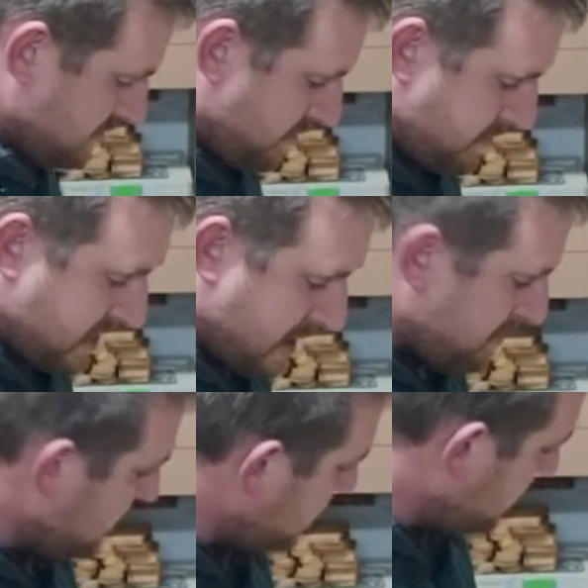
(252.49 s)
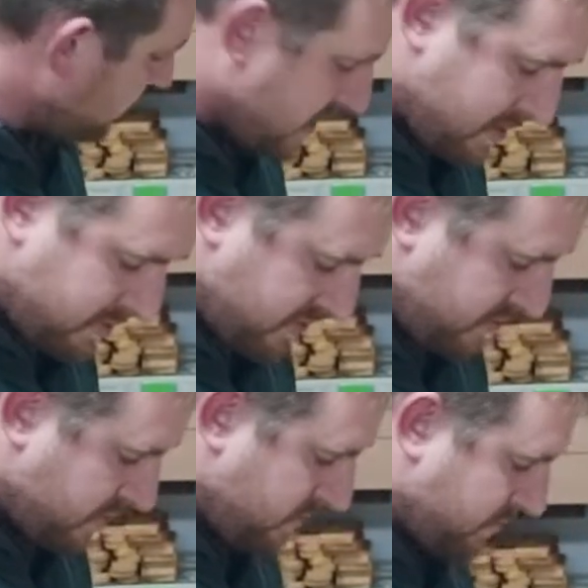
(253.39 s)
probably that many on there, which is
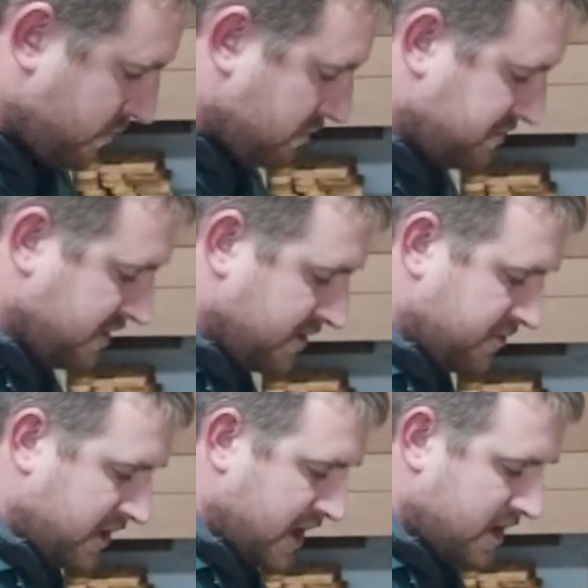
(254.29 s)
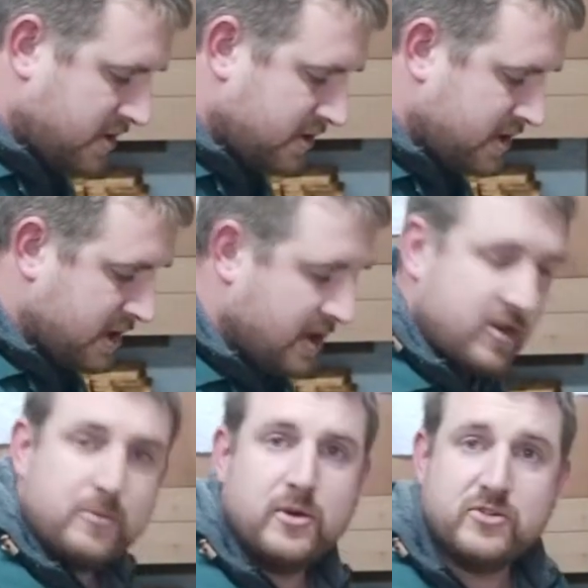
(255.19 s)
2, 4, 6, 8,
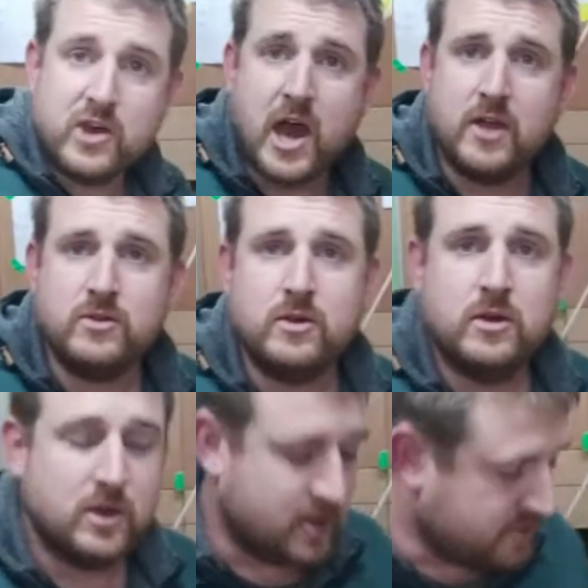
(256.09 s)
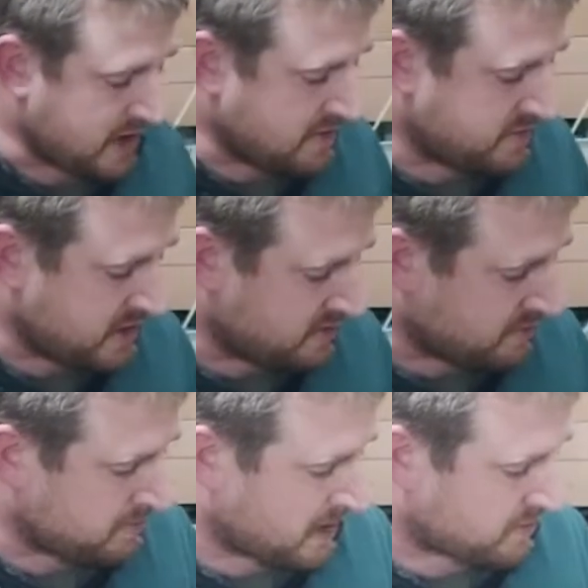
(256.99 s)
probably 10
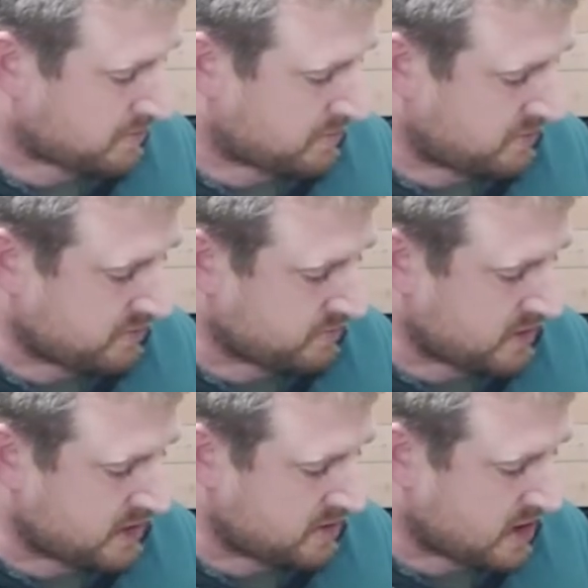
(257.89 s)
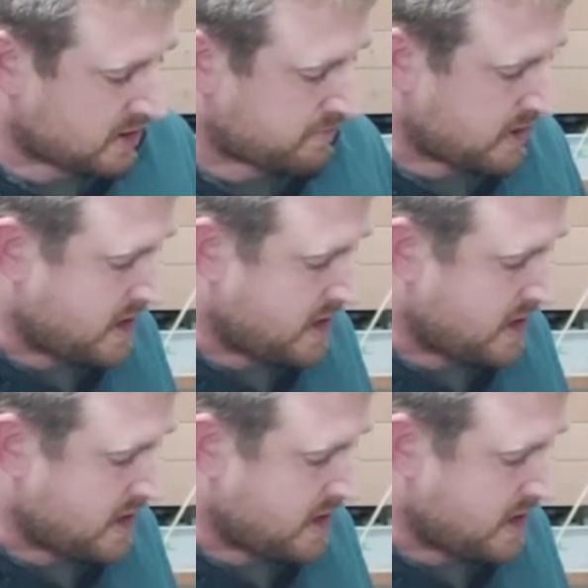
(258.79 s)
tins maximum, which isn't really enough.